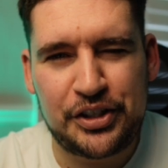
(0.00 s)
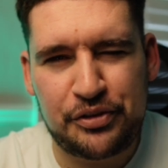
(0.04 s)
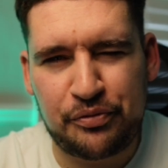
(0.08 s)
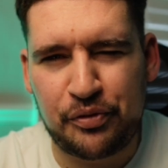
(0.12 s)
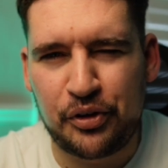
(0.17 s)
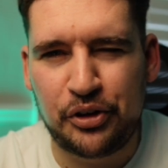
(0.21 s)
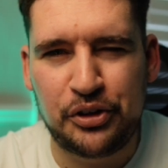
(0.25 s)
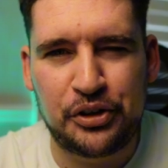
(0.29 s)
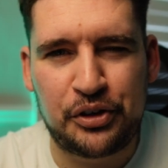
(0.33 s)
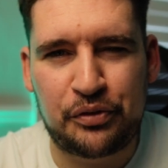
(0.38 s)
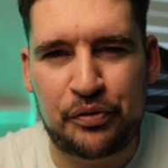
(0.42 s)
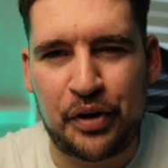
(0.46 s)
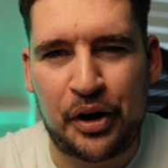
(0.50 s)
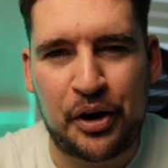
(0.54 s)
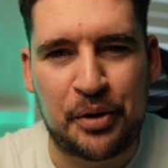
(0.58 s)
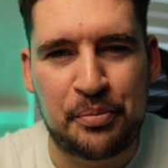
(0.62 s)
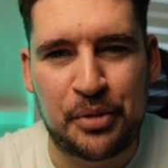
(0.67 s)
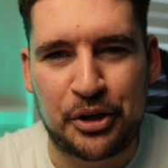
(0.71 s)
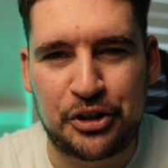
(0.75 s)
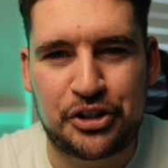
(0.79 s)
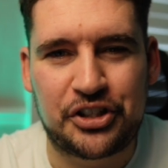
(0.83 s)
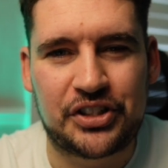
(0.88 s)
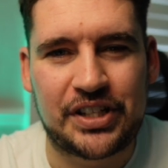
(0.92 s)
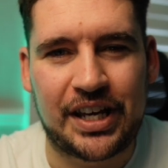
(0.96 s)
fund very
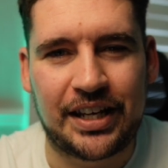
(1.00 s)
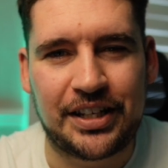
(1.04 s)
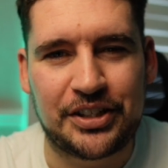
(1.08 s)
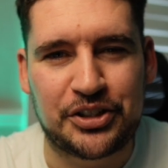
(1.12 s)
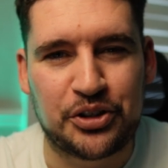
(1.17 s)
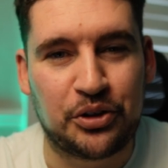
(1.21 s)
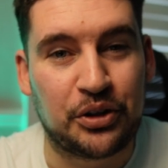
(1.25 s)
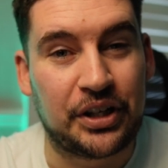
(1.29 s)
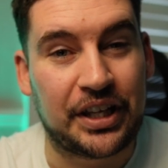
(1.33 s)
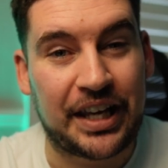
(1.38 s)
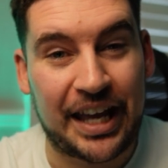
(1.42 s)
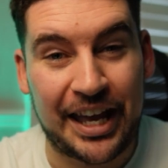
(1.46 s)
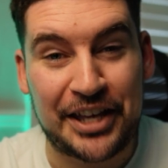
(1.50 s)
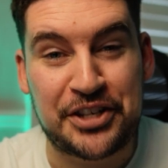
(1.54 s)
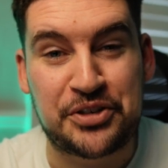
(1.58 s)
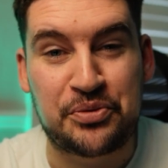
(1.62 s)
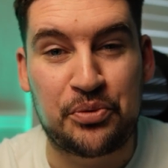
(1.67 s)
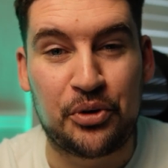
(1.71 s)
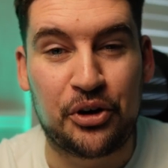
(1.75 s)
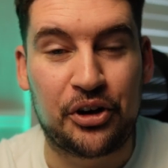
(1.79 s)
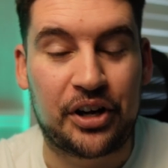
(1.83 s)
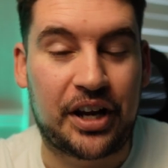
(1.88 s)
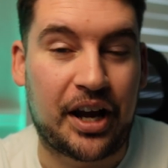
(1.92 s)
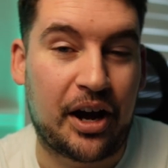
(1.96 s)
much takes all the
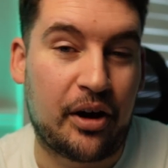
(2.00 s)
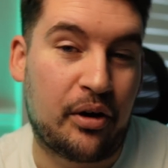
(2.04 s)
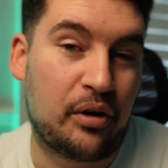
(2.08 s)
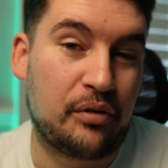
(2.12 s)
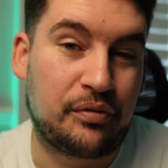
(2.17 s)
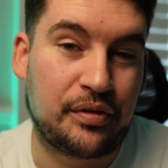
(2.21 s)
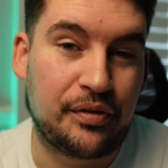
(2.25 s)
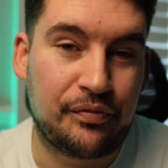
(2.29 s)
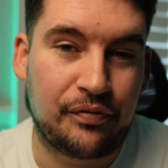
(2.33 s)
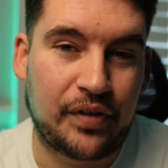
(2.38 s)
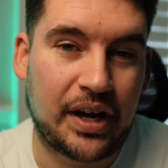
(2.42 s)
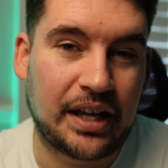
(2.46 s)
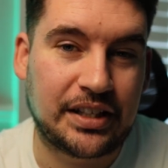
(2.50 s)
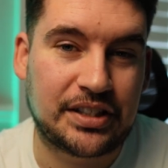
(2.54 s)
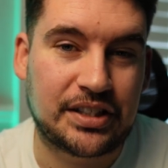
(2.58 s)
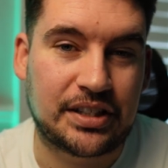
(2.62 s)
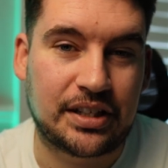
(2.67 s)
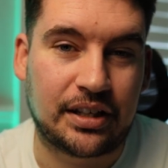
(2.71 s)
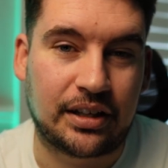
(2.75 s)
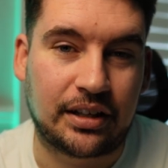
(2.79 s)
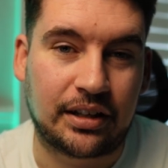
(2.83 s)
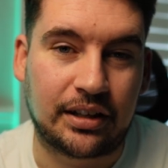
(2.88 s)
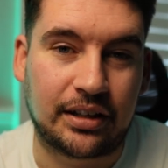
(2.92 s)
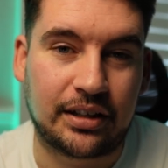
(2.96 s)
guesswork out of
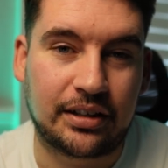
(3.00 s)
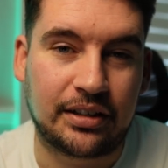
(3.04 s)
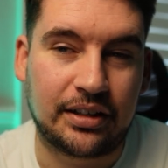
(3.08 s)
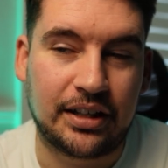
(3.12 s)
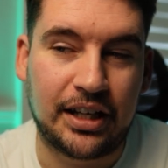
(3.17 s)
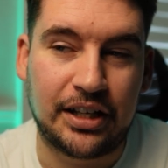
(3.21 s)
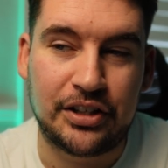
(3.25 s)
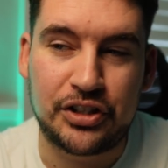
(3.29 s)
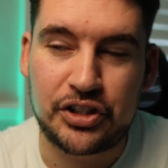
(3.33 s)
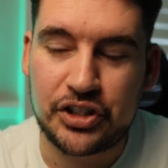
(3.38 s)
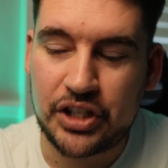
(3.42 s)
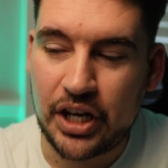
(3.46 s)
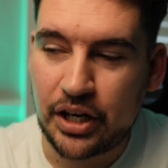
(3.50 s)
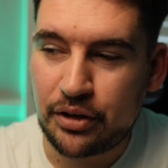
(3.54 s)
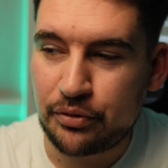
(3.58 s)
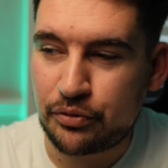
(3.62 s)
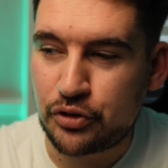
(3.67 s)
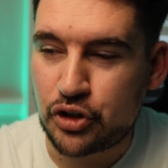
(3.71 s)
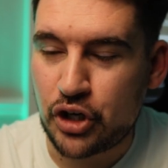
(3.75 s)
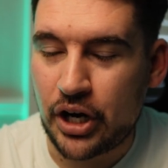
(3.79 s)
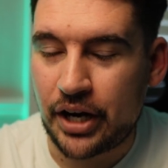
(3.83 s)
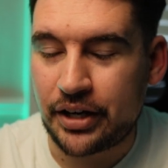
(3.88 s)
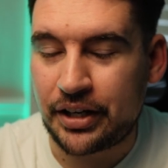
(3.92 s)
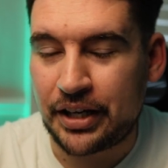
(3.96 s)
investing. Instead of
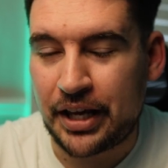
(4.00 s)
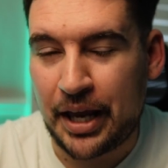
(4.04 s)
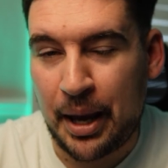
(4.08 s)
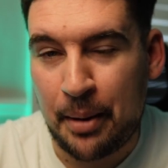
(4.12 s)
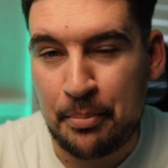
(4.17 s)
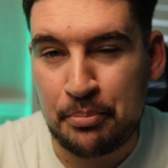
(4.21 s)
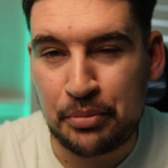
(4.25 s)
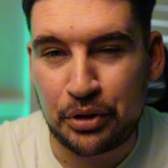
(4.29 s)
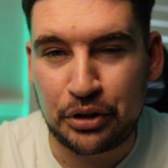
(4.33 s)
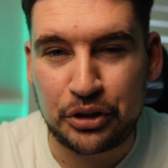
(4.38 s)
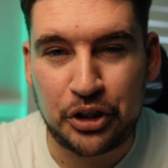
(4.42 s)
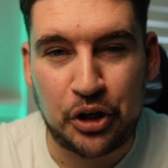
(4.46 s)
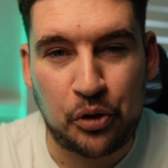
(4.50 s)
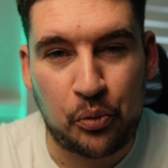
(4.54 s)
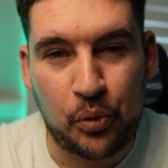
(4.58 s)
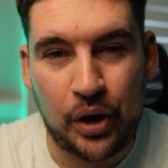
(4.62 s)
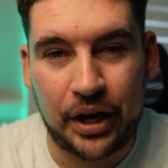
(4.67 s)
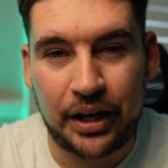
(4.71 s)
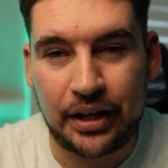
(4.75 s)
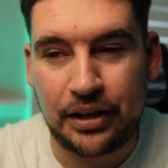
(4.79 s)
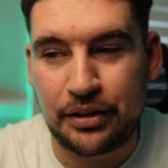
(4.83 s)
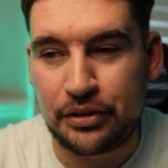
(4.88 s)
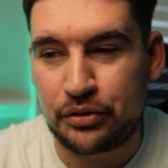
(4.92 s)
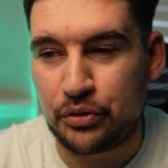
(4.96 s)
trying to gamble your
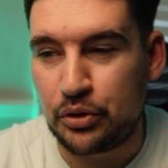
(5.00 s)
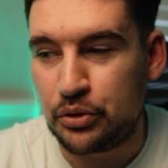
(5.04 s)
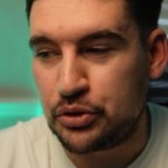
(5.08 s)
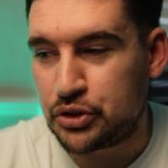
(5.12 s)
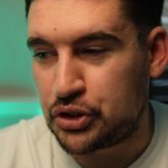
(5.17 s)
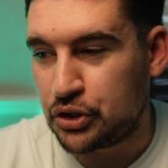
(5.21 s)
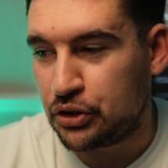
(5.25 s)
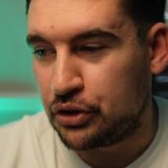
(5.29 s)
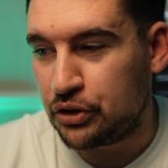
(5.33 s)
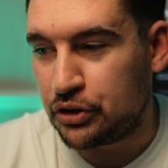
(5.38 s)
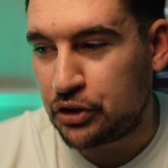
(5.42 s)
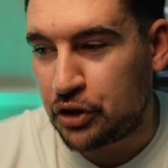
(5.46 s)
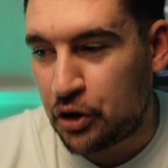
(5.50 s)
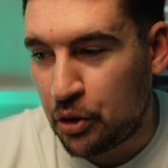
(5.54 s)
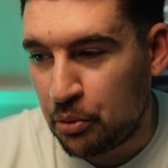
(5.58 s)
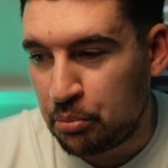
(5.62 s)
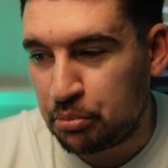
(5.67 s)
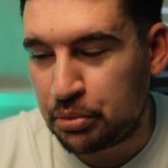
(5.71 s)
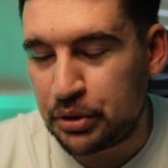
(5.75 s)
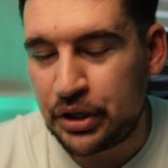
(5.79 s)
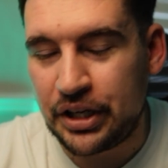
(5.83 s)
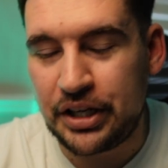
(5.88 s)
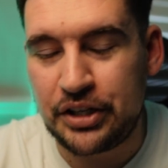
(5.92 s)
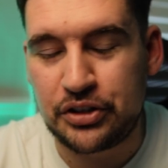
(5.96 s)
way through certain
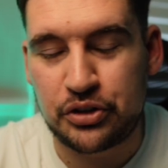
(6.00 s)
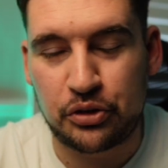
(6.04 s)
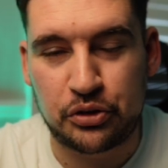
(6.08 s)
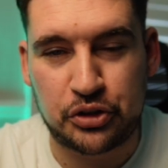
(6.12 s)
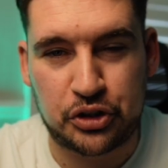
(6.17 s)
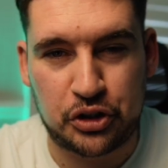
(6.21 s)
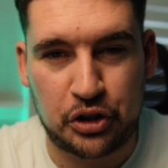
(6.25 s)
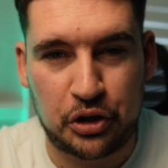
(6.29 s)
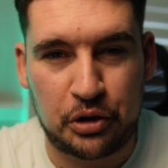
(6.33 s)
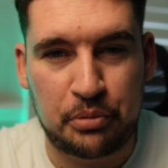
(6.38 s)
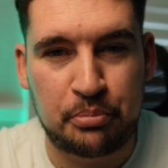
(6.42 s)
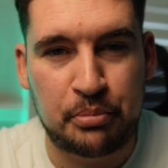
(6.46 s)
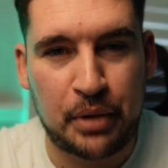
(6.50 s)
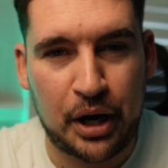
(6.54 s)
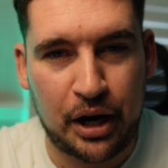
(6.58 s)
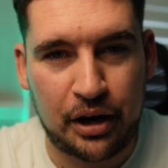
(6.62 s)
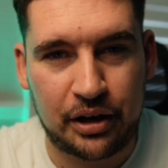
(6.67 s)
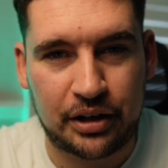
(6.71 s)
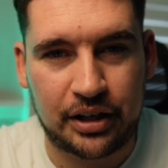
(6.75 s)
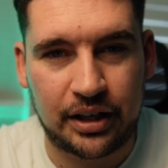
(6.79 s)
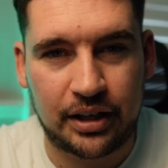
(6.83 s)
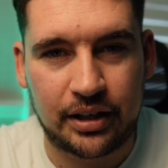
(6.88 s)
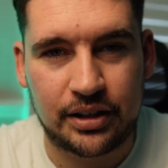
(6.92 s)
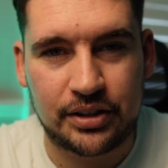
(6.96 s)
companies or certain
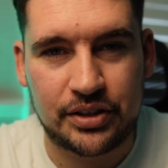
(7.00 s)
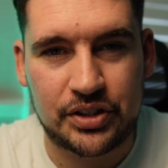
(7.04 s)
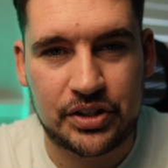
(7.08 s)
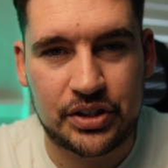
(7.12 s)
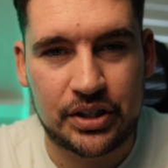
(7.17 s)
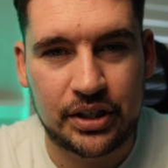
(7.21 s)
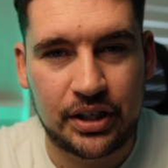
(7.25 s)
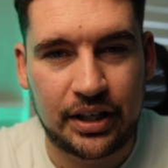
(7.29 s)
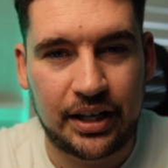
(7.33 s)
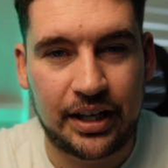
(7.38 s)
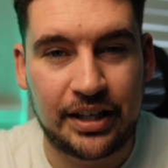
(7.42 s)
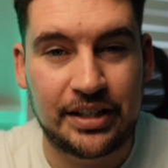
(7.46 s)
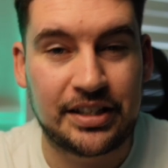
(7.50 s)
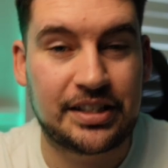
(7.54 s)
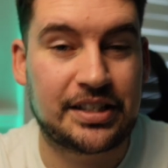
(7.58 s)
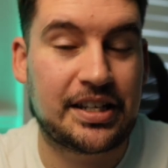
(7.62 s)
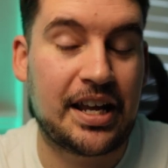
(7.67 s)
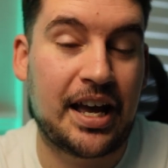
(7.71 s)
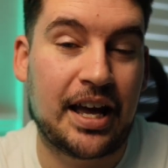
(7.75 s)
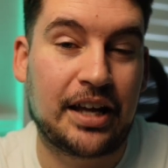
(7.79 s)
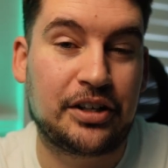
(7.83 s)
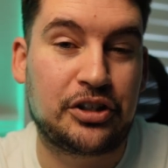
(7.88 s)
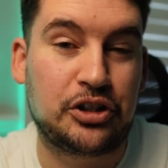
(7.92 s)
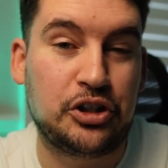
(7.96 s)
markets,
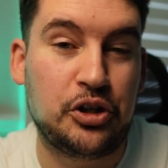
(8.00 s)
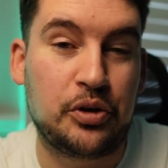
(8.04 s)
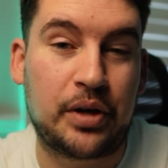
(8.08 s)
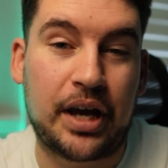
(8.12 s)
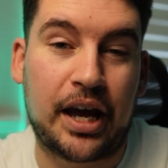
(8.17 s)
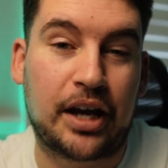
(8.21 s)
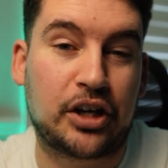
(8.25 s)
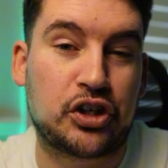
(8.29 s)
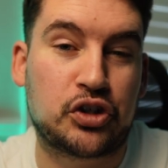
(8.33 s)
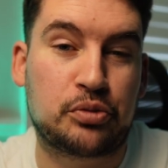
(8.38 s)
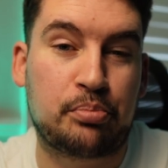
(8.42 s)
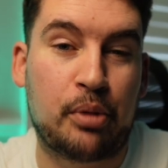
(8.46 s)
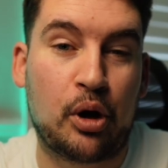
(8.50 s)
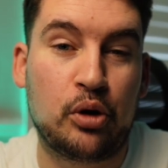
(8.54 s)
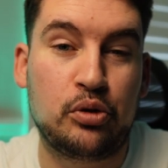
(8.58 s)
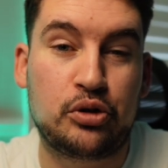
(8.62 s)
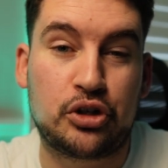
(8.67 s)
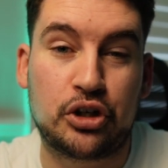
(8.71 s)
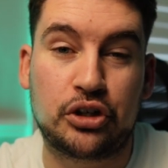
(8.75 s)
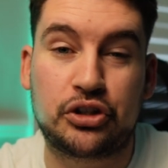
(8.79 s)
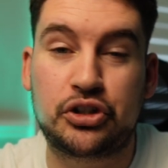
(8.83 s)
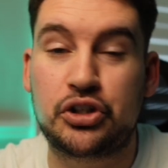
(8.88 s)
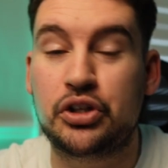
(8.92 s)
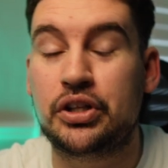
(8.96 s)
instead you get
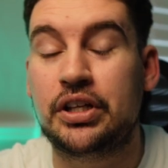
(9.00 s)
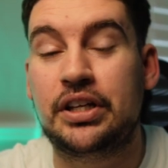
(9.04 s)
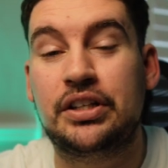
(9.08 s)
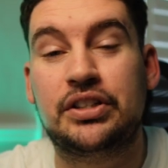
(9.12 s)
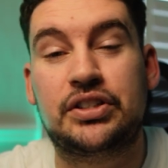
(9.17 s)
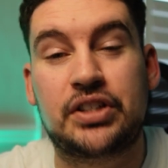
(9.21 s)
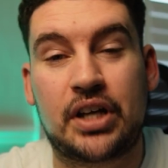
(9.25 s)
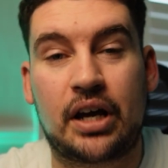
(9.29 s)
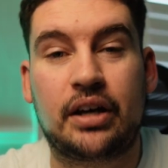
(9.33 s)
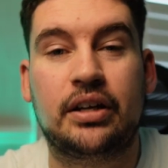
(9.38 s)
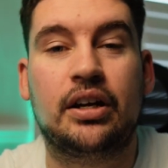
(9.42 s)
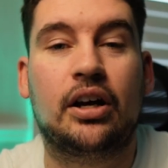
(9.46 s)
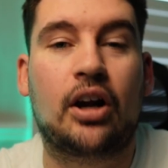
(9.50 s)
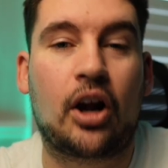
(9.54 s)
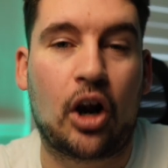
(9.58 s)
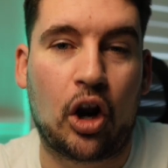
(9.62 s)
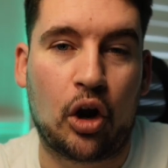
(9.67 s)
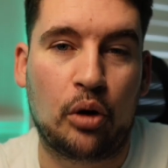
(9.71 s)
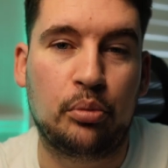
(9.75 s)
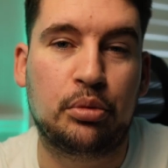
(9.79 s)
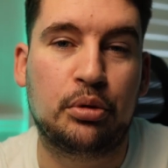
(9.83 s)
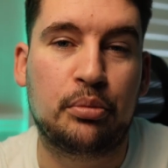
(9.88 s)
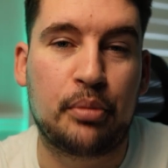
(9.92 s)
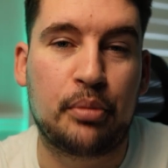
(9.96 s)
exposure to the entire global